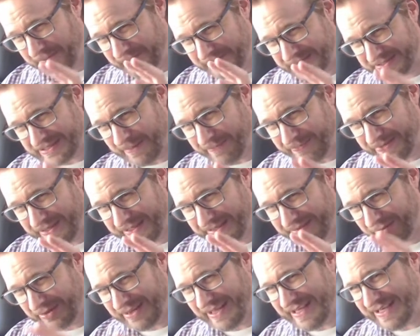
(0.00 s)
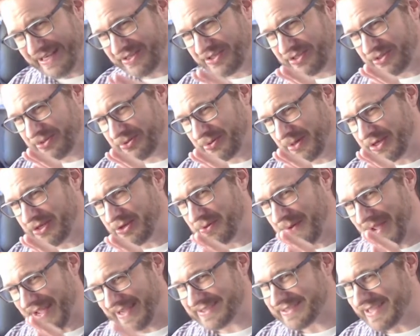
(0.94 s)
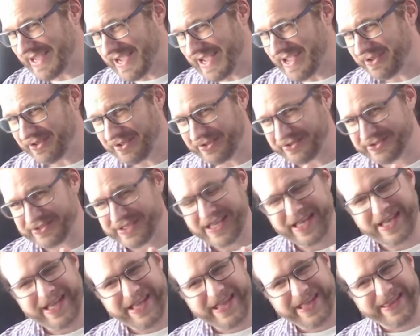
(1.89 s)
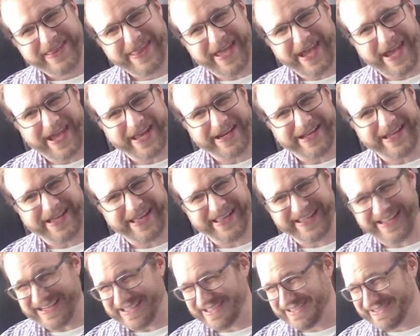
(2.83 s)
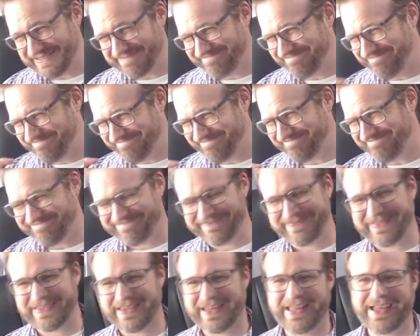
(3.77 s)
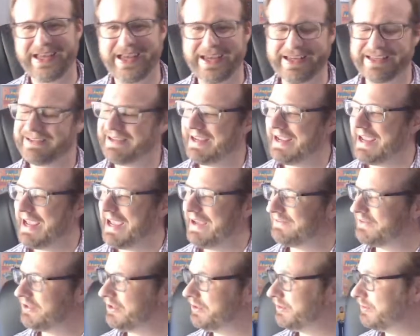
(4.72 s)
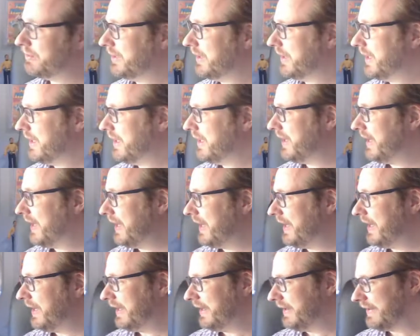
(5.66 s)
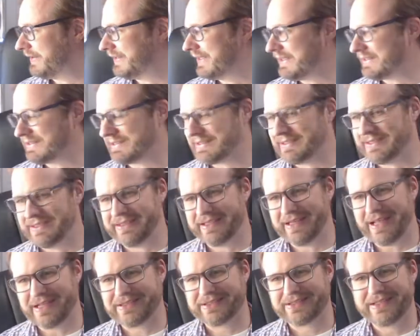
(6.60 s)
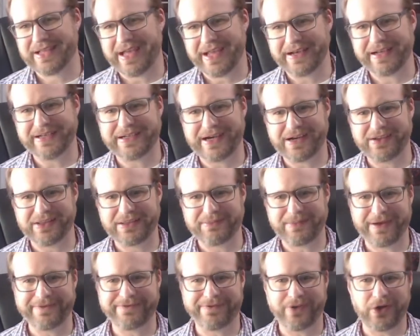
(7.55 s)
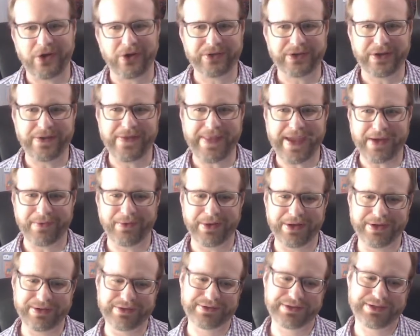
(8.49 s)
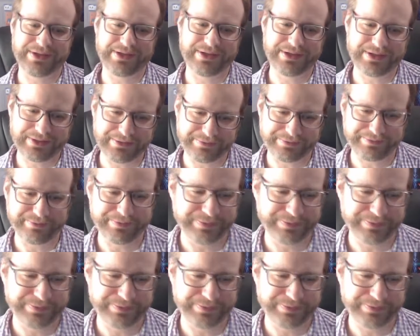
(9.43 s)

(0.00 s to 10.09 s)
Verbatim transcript: something related to a new Exiles that I just mm, I, I have to. Uh, that's that's not entirely my fault on that one. Um,